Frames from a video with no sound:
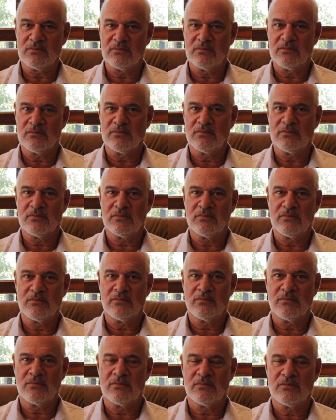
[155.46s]

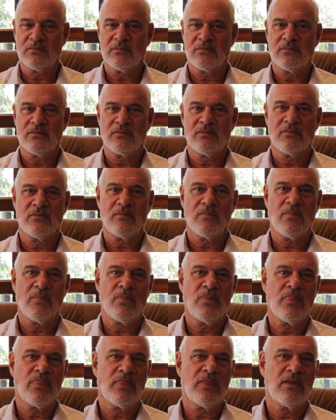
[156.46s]

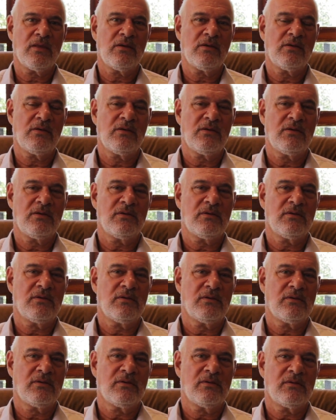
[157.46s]

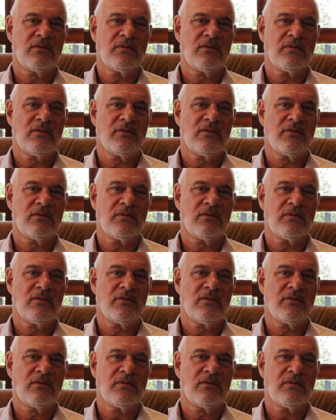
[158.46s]
(silence)